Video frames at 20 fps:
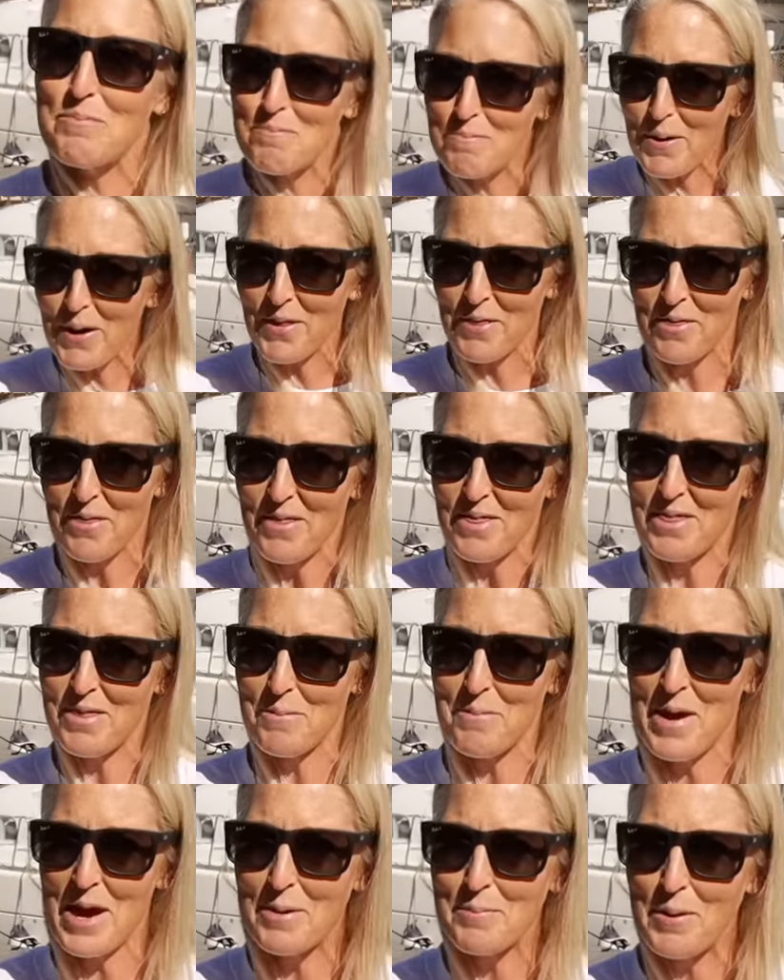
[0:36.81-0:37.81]
But the
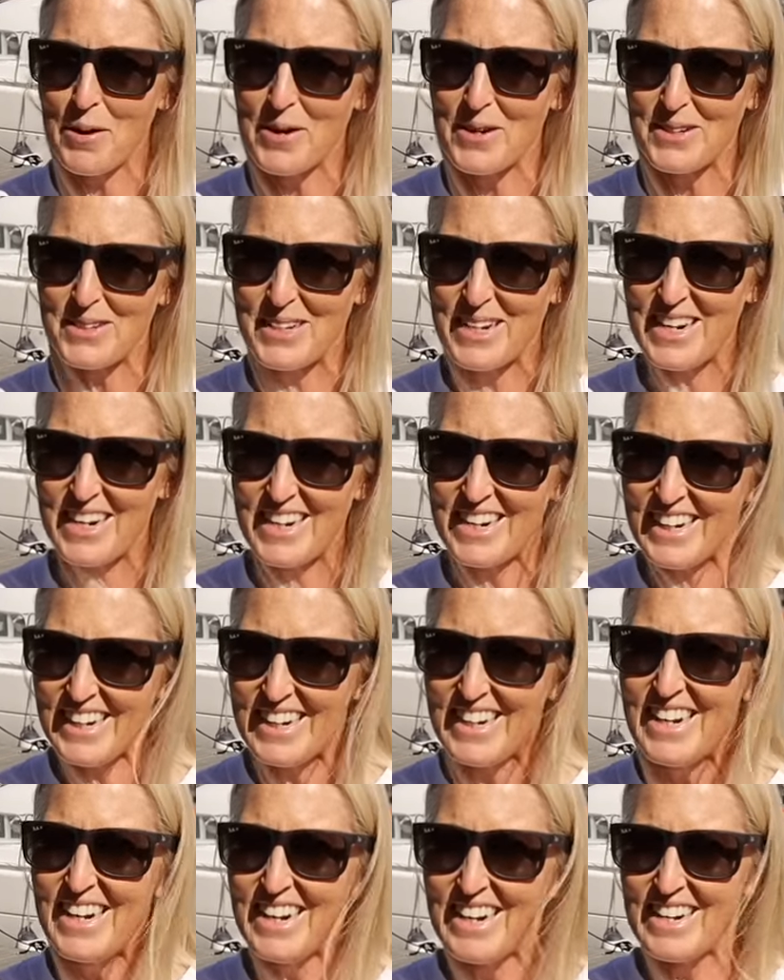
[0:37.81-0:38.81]
main part today
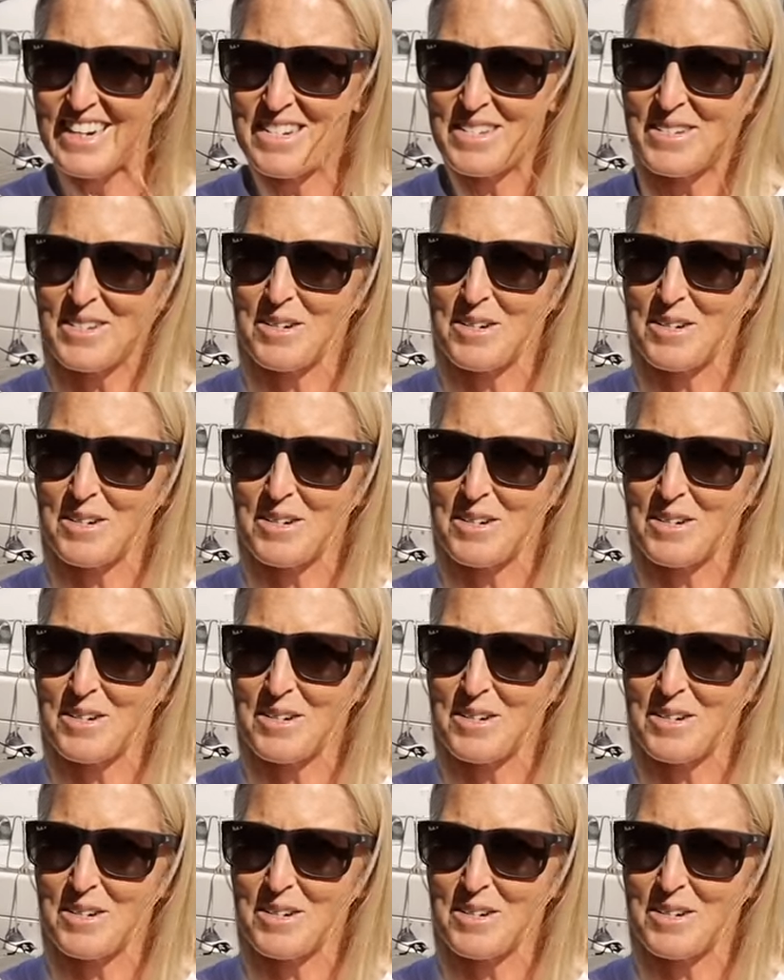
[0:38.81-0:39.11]
is